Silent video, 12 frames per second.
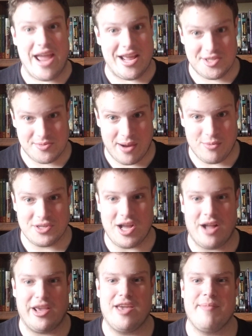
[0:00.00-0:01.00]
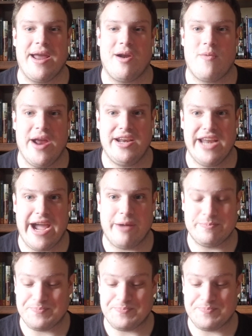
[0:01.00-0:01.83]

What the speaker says: hence why we're talking about it right now.